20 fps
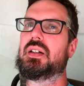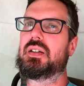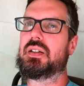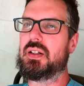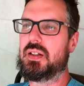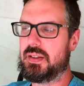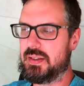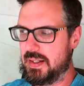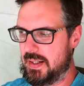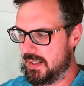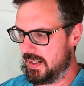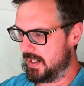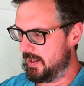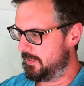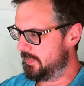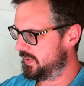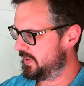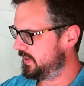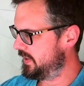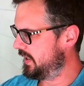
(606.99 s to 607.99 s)
Good
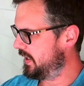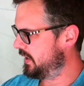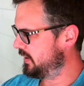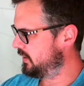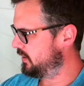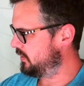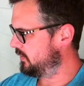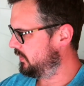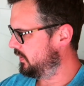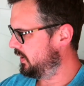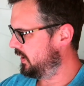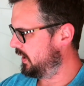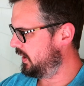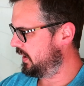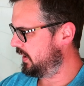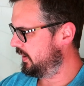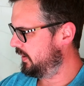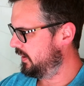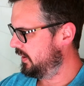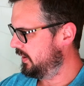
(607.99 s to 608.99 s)
times, yeah I know.
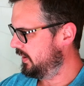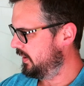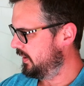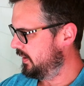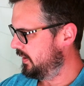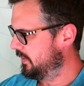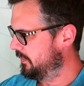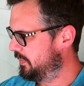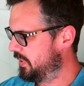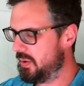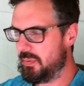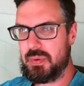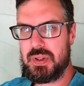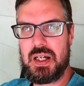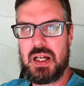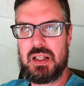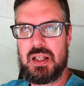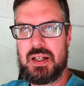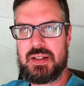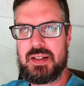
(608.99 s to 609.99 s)
Uh, but we
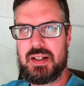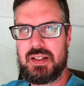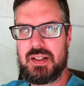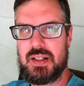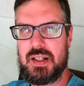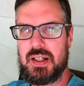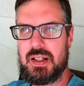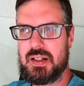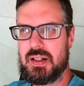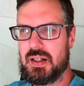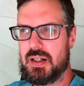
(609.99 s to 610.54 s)
got a lot done today.